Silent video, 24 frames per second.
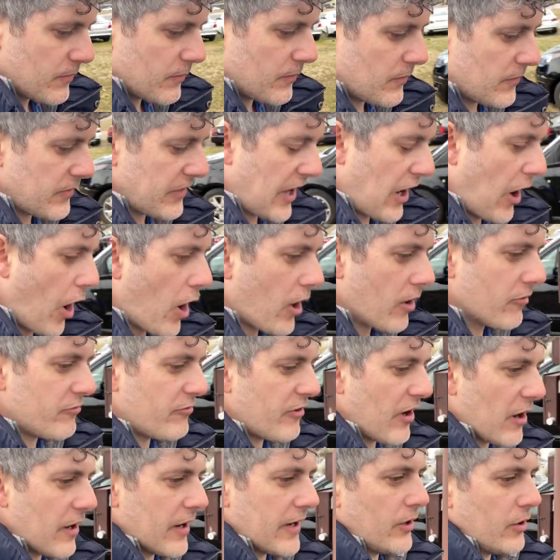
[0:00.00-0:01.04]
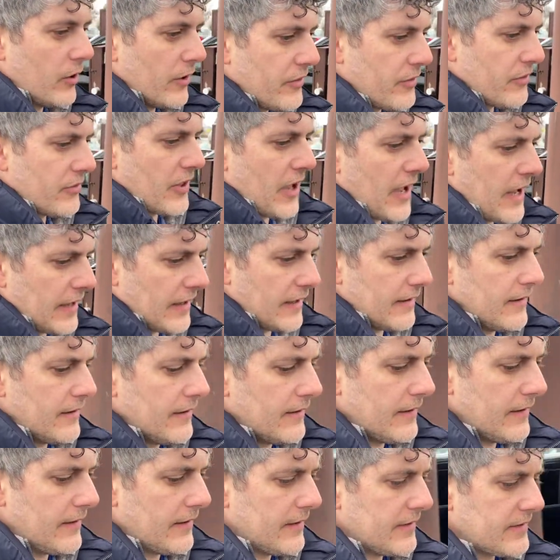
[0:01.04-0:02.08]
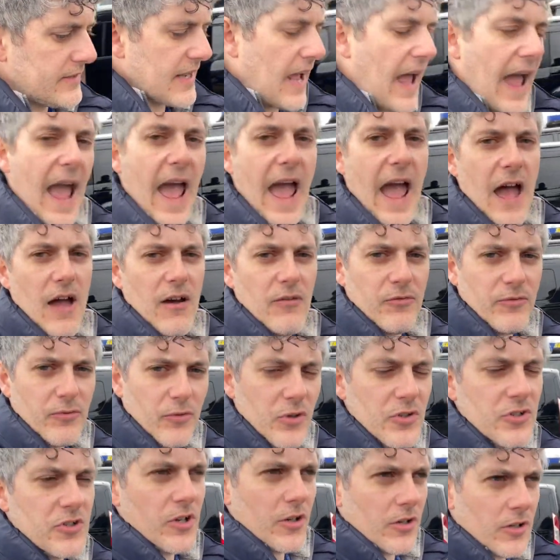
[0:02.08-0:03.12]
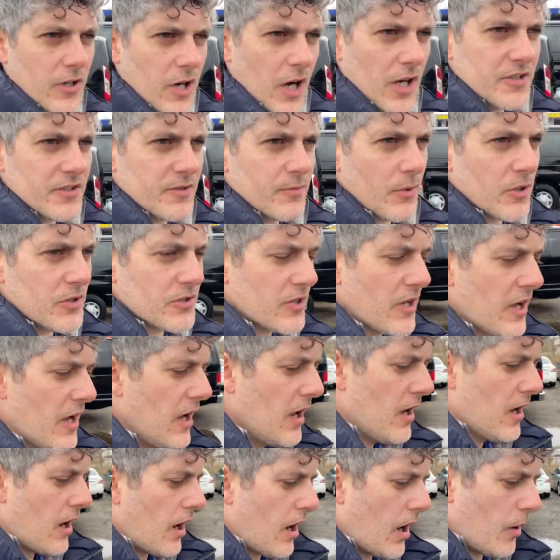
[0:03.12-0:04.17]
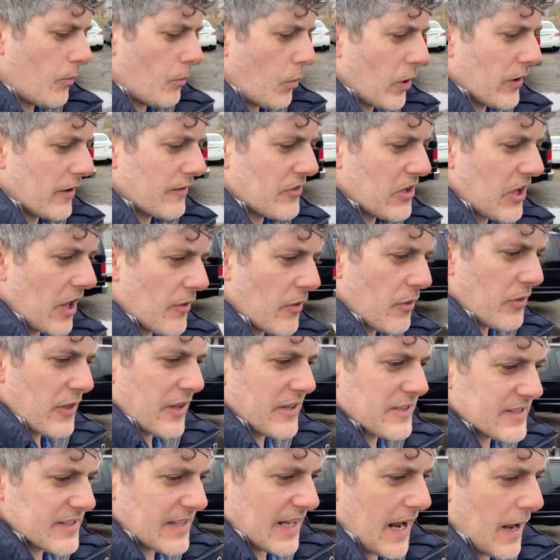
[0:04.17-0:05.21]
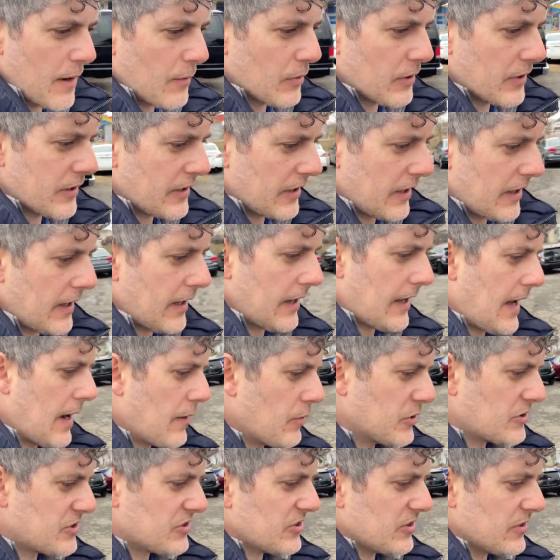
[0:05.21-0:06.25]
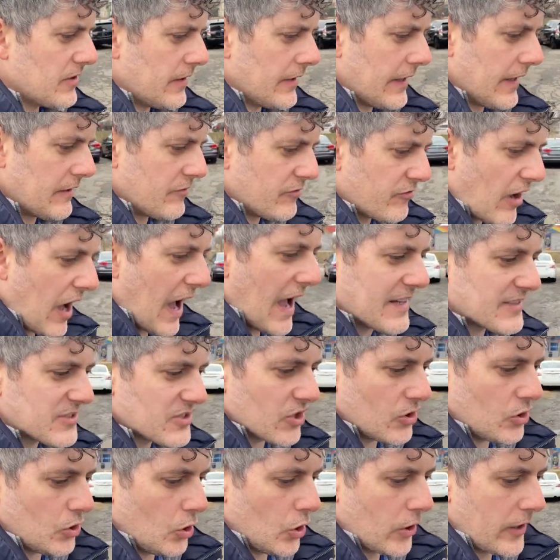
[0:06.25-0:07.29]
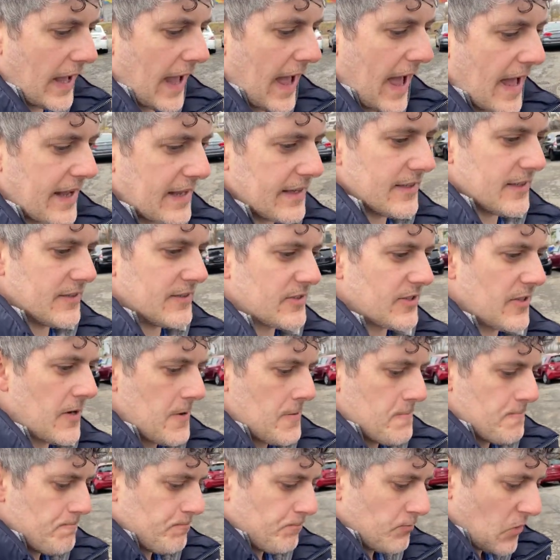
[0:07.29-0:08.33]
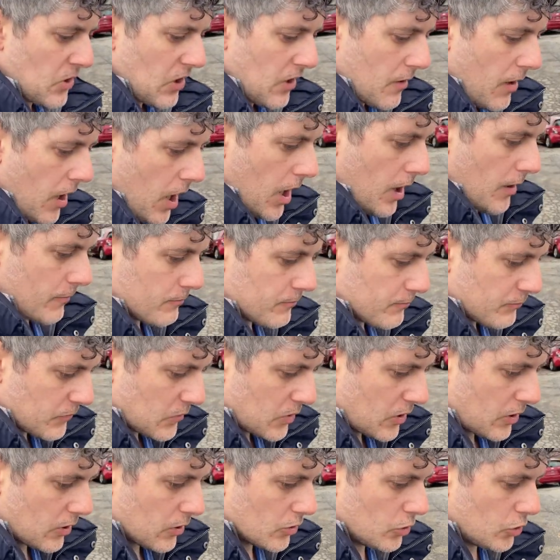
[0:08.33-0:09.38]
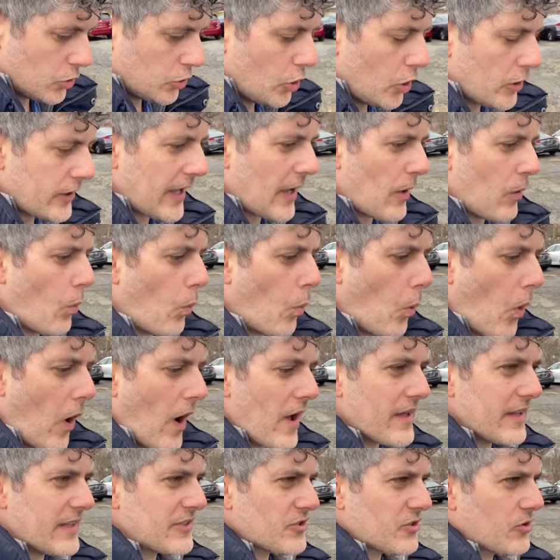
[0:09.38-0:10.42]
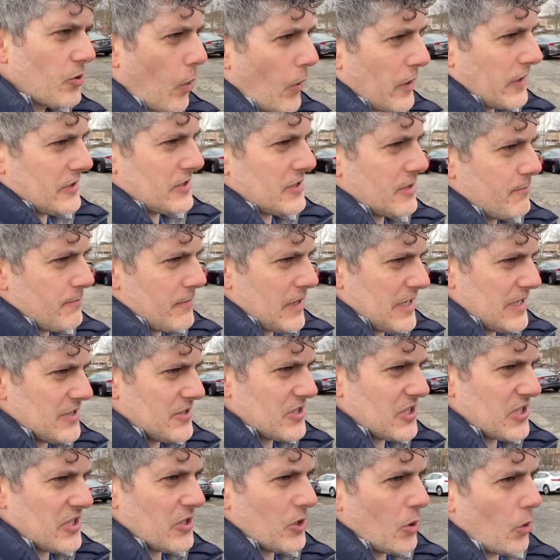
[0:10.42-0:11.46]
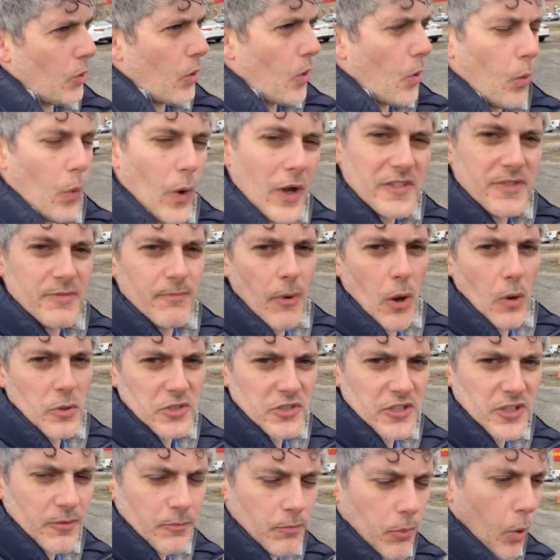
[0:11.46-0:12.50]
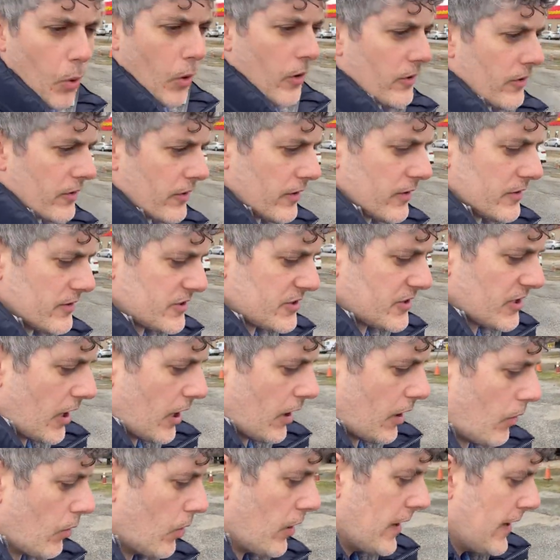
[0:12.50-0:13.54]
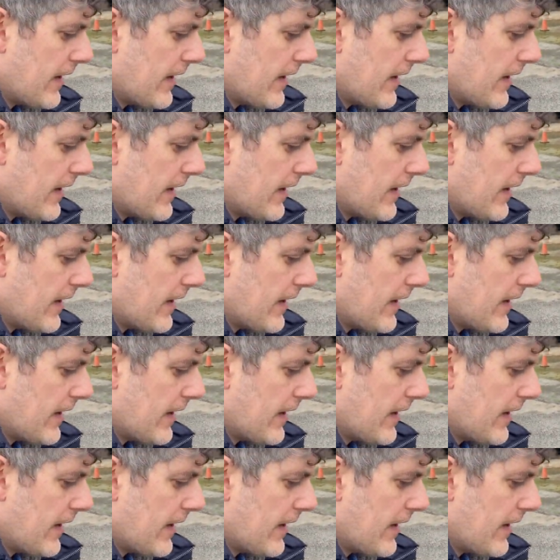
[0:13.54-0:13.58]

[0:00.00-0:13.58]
They are a very good thing to have for certain customers. One of the other things that I would advise to look at is look at what it's going to mean to you. What's most important? So